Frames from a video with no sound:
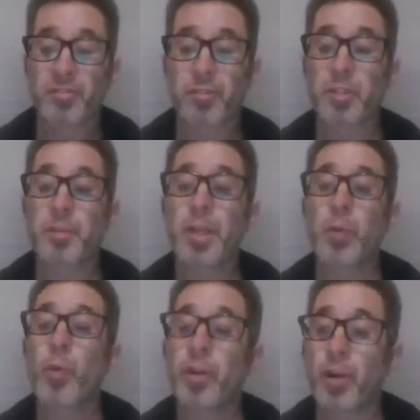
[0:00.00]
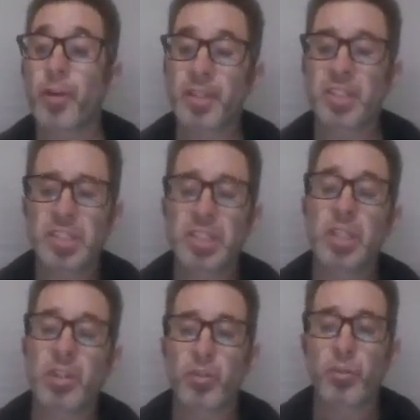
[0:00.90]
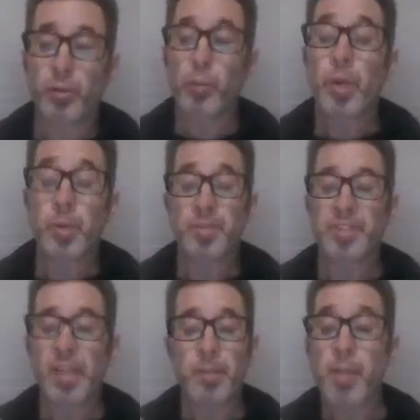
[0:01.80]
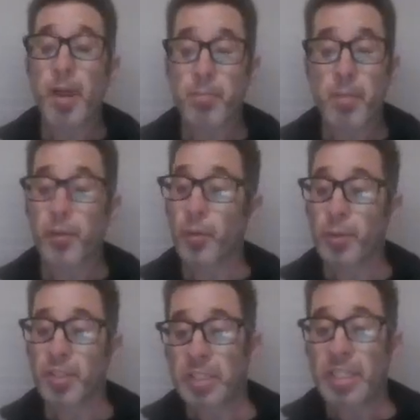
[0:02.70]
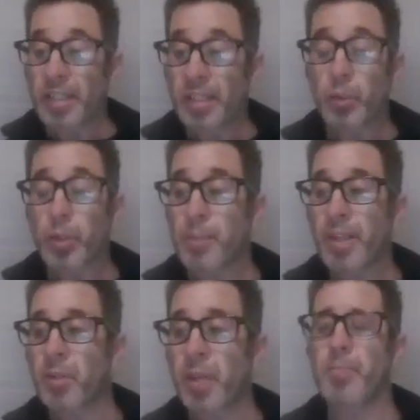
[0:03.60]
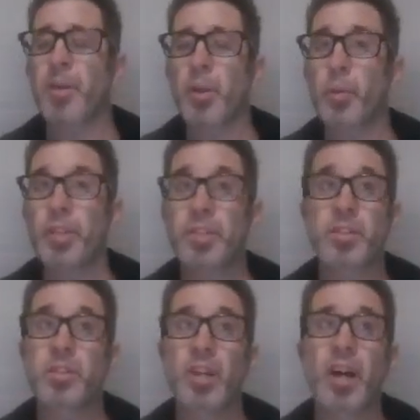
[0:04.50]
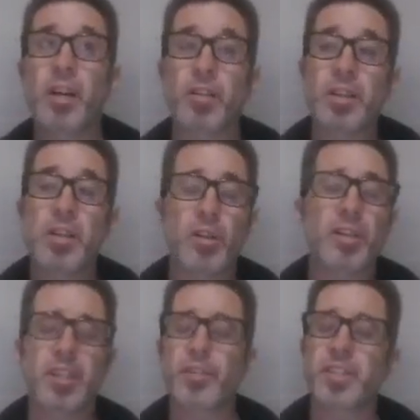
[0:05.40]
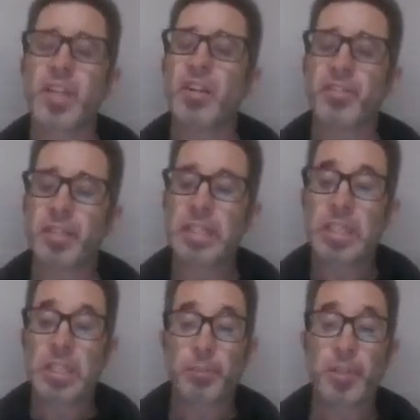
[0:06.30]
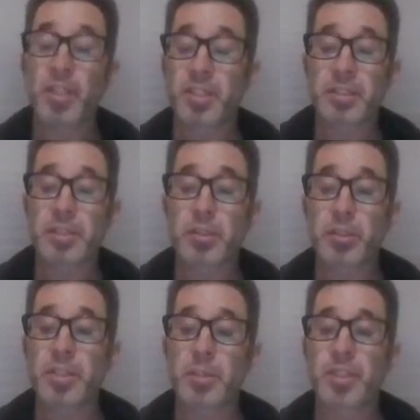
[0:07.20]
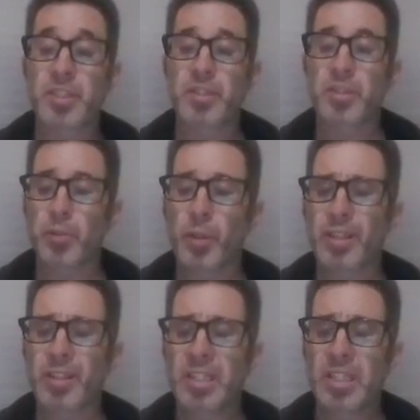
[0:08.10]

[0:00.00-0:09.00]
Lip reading: to make one orange from when, say, my mother was a kid or my grandmother was a kid herself, because of the nutrient depletion in the soil.